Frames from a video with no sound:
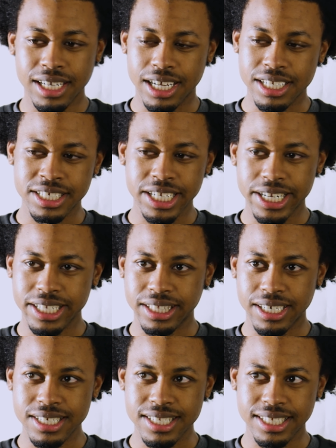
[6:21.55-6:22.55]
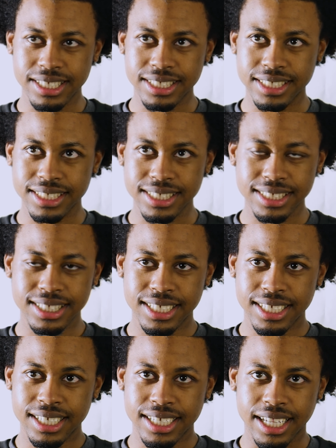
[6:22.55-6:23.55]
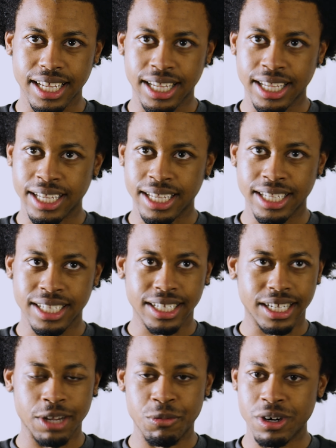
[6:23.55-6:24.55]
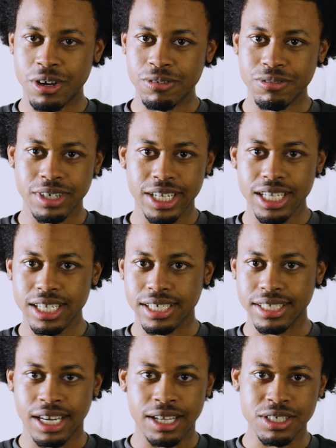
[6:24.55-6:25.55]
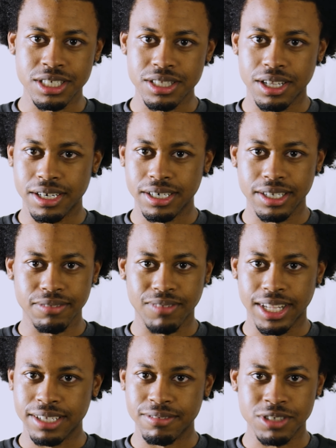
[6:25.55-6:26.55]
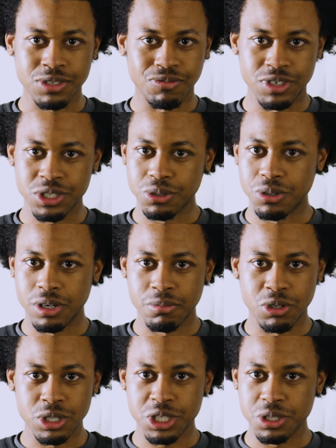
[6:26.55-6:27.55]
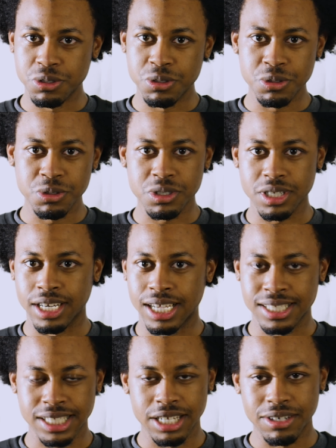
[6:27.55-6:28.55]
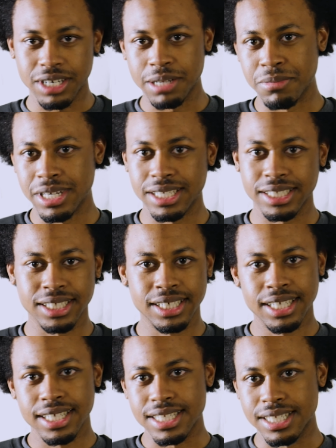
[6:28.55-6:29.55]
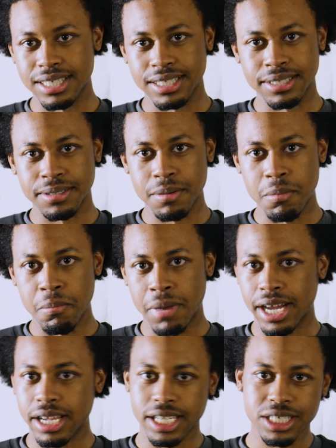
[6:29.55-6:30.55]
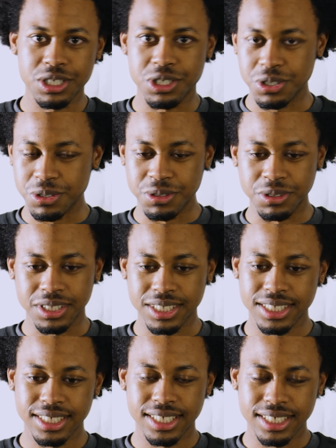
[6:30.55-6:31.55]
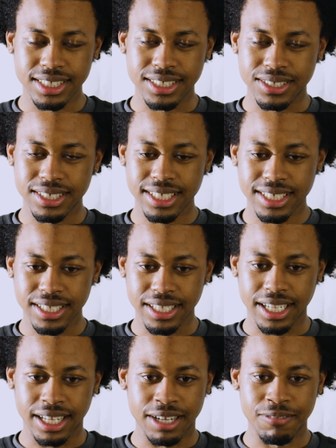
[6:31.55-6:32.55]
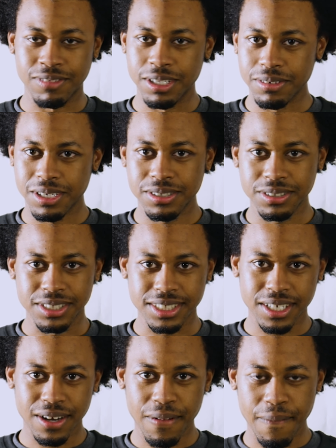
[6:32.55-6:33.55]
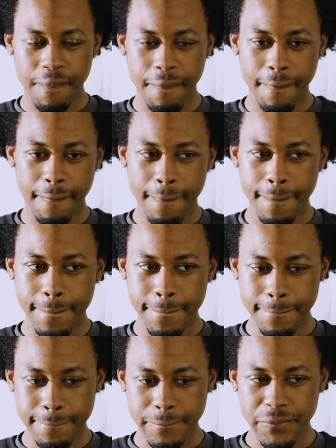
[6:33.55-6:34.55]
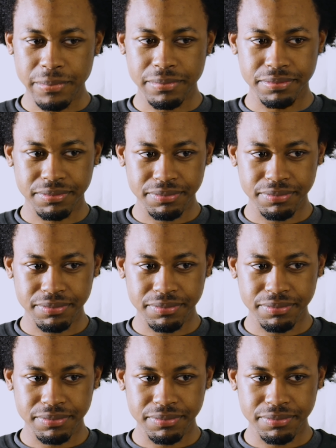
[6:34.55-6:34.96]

a cherry 13s and it went on from there and I just started like restoring more shoes and I saved up that money to buy extra shoes so yeah and then flip those okay so you were